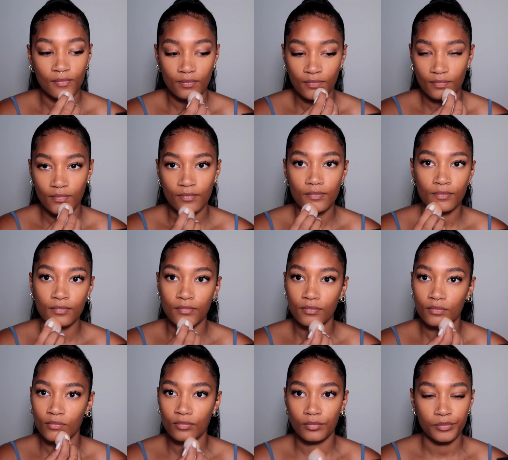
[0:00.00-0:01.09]

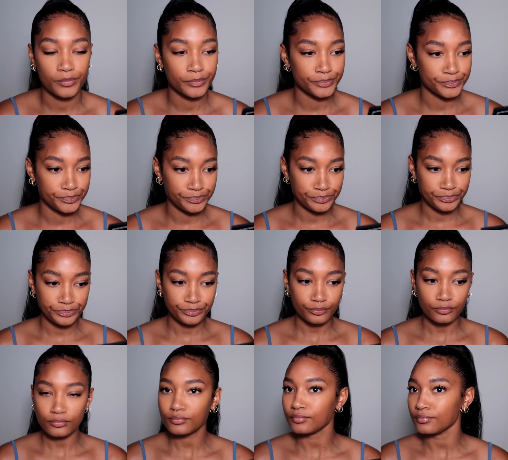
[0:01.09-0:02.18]

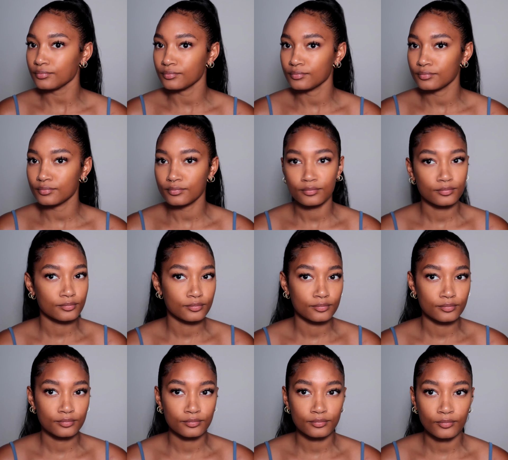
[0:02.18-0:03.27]
(silence)